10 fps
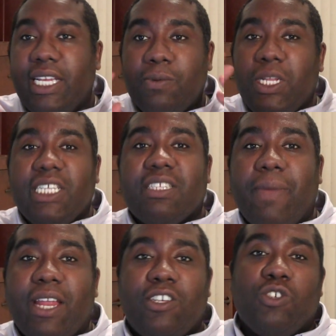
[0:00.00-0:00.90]
It really
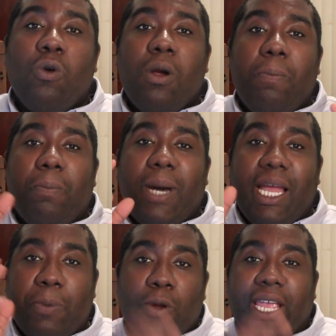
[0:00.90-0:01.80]
doesn't matter because you're going
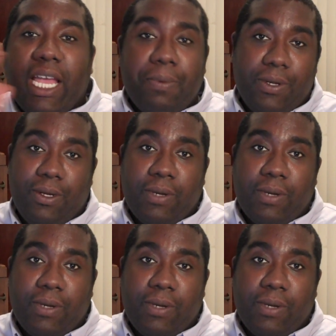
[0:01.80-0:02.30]
by per capita.